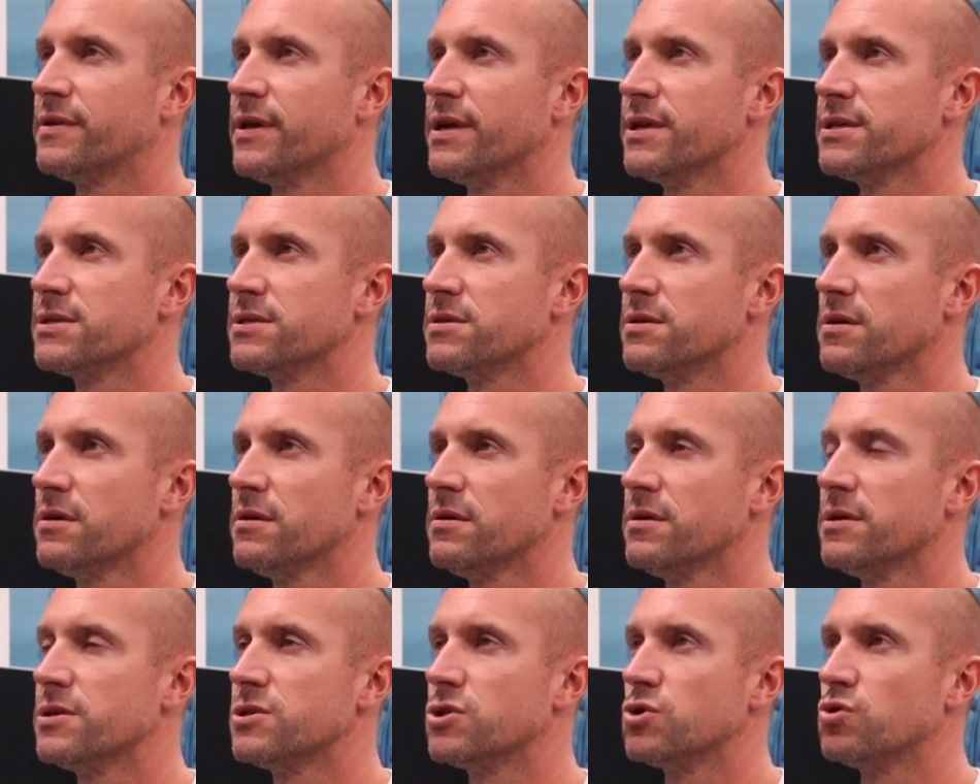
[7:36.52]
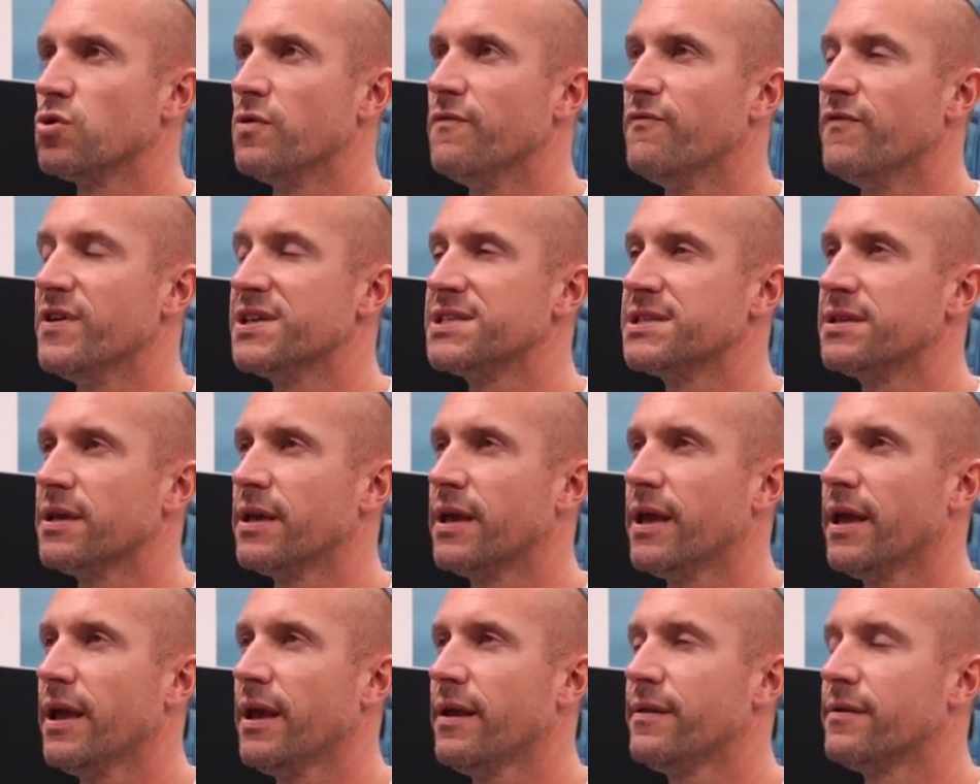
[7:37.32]
test is to
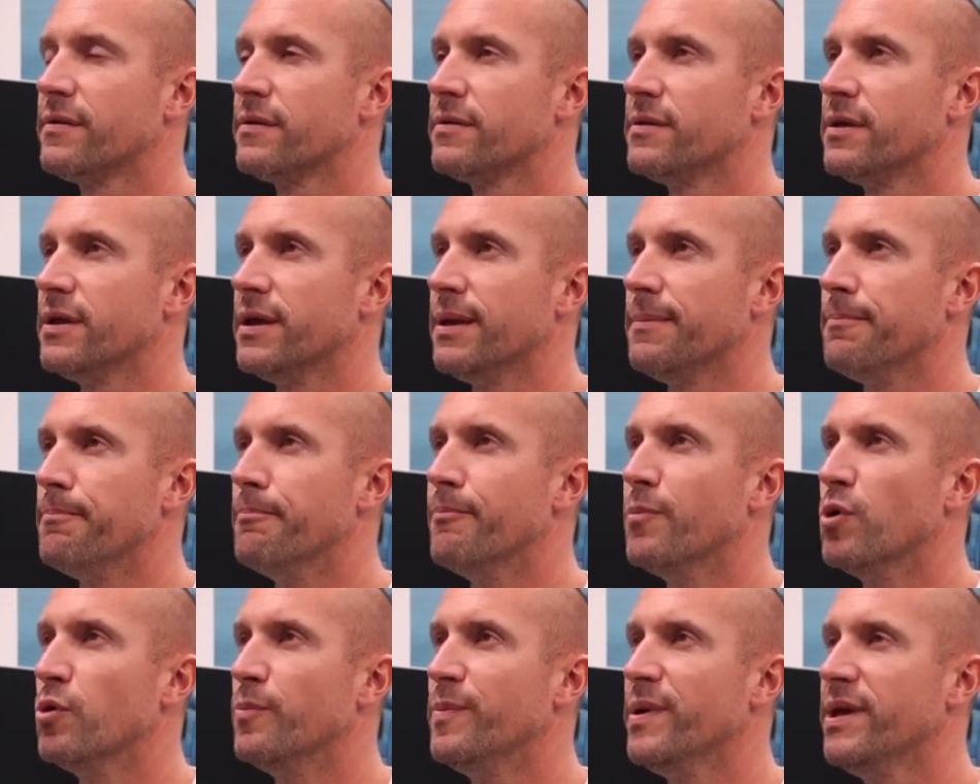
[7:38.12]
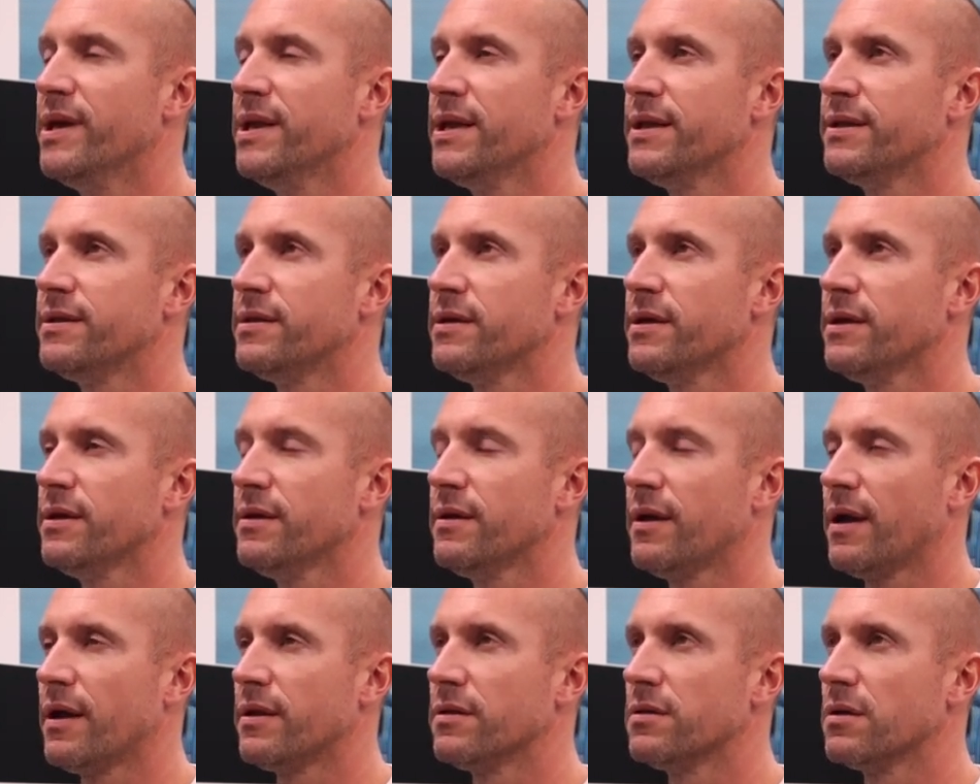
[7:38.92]
investigate the mobility
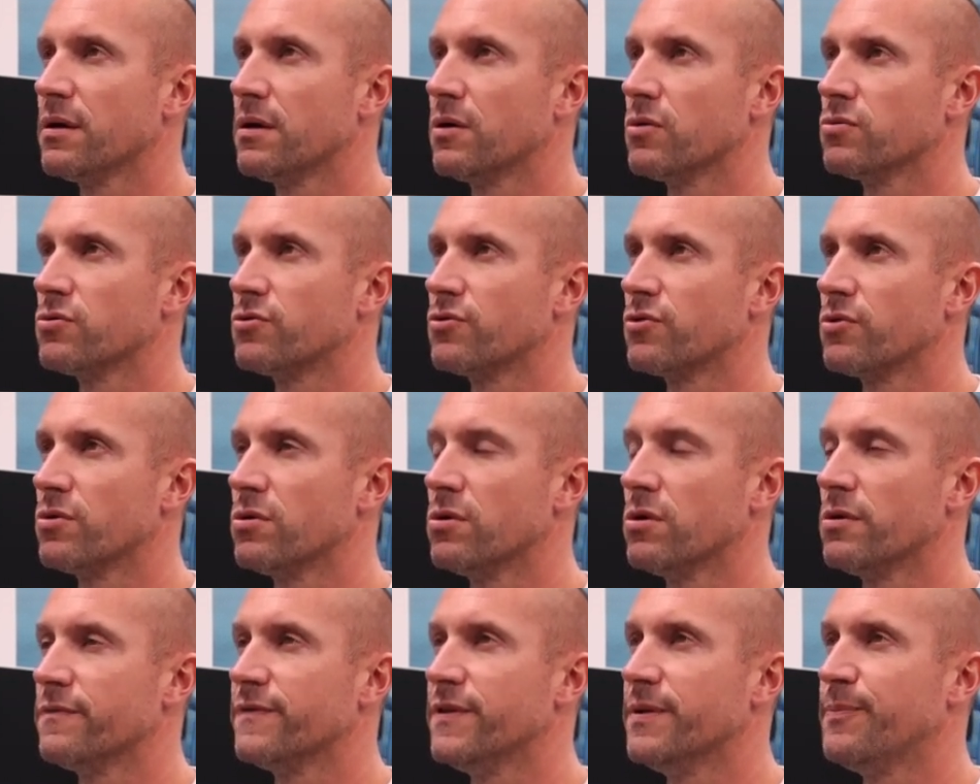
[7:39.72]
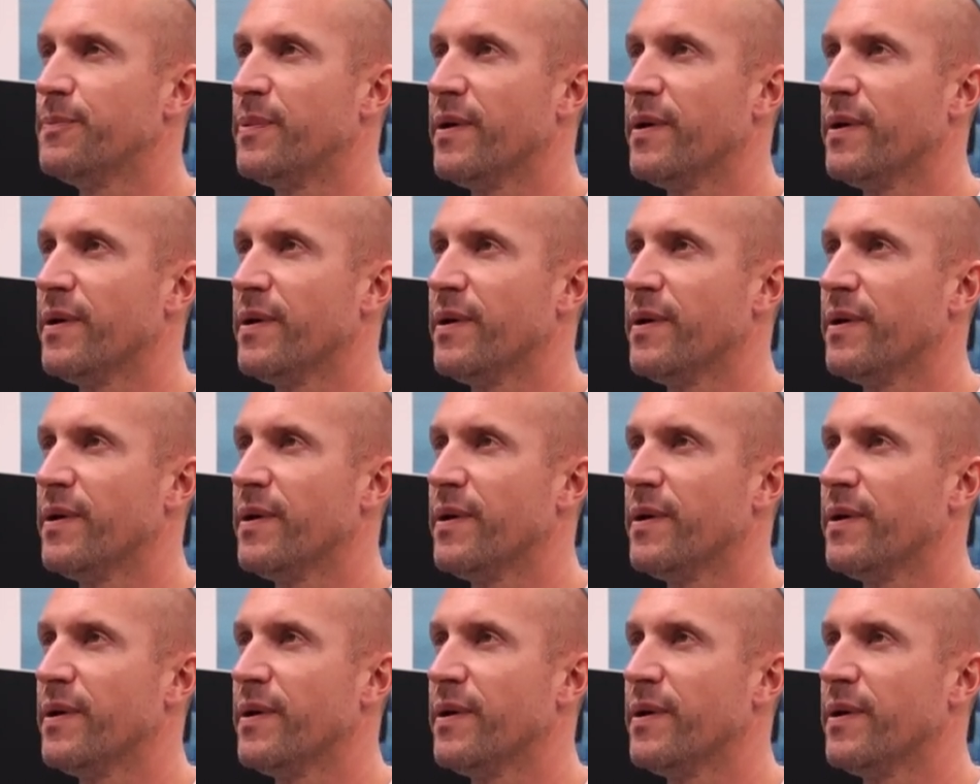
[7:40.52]
and the control of the